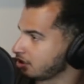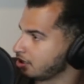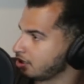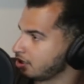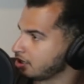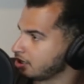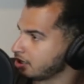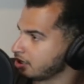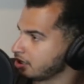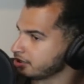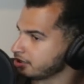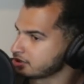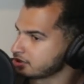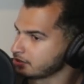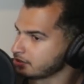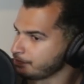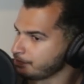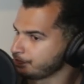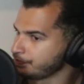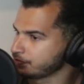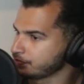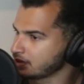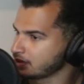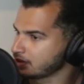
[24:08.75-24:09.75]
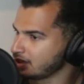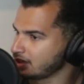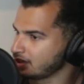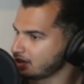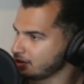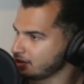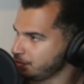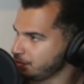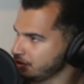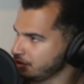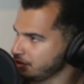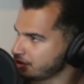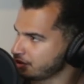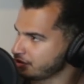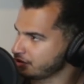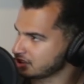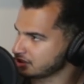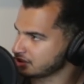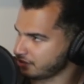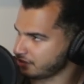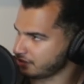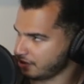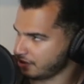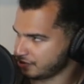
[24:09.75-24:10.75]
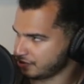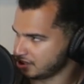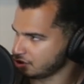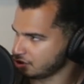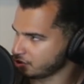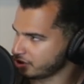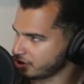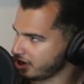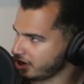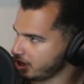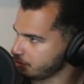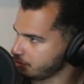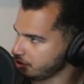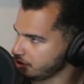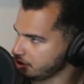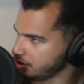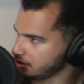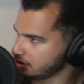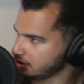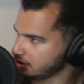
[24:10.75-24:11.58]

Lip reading: cars, they're pretty aggressive. Have you seen the new Camry?